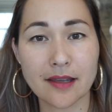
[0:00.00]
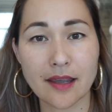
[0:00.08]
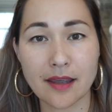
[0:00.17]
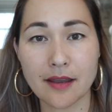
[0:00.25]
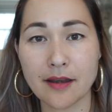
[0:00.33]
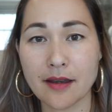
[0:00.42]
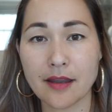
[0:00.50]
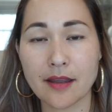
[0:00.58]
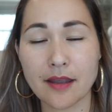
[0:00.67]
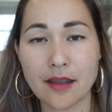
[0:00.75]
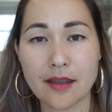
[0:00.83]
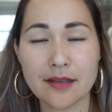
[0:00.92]
And
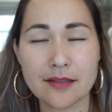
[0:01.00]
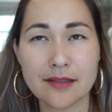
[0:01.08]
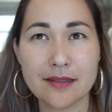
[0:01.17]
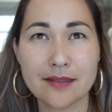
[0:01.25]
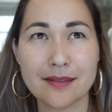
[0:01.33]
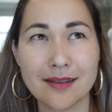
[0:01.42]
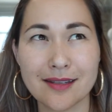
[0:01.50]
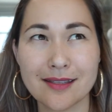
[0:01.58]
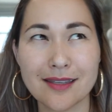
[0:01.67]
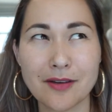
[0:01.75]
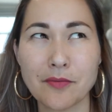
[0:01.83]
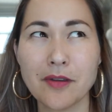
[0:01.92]

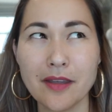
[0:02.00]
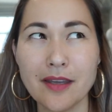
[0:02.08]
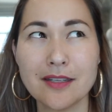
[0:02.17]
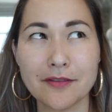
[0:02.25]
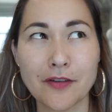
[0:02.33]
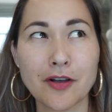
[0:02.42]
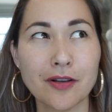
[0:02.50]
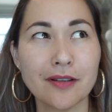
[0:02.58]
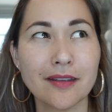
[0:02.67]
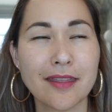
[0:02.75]
it's like really difficult,